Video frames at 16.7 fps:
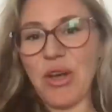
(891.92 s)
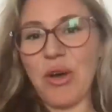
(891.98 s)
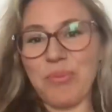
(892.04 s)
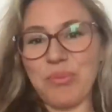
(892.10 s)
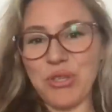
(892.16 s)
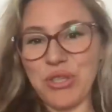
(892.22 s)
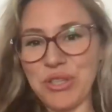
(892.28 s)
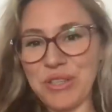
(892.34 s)
an
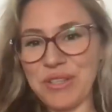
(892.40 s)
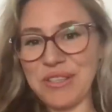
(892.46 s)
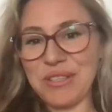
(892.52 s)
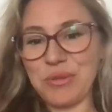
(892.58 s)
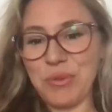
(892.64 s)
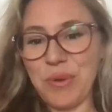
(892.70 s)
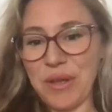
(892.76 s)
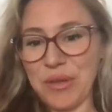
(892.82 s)
option
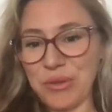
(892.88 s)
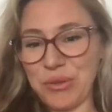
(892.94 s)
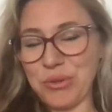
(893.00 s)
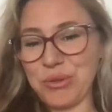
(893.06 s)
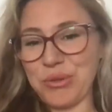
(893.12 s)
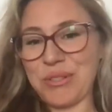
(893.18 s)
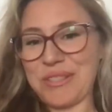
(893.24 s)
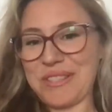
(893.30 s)
as well
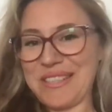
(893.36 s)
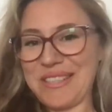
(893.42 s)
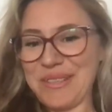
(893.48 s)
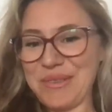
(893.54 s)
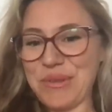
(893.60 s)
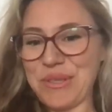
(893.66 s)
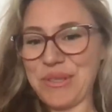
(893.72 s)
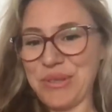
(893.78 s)
to
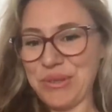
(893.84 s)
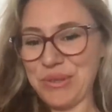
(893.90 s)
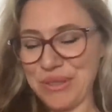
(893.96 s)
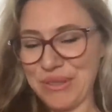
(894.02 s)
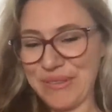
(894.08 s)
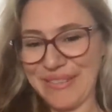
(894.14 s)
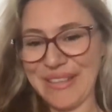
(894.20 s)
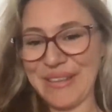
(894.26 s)
study with you
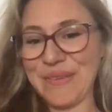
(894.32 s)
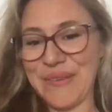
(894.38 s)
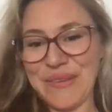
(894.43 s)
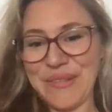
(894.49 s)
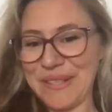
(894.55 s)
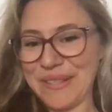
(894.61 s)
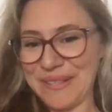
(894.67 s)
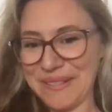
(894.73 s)
if they
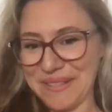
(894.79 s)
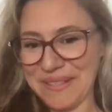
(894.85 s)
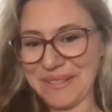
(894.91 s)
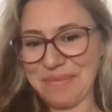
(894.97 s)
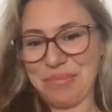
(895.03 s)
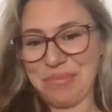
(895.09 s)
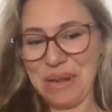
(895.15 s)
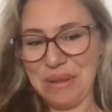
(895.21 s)
want to
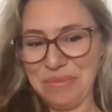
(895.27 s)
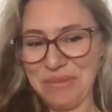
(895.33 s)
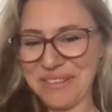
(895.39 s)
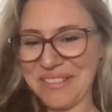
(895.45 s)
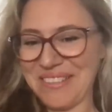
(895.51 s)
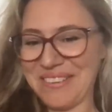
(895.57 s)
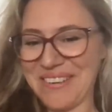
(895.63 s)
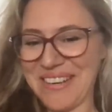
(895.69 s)
learn
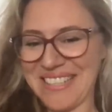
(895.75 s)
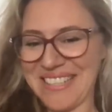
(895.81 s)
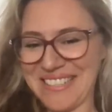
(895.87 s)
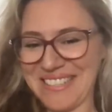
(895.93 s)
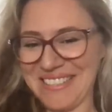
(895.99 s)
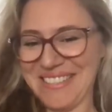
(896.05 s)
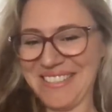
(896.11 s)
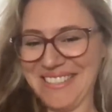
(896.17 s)
primary
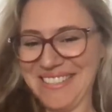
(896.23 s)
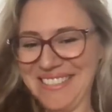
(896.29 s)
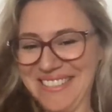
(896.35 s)
directions.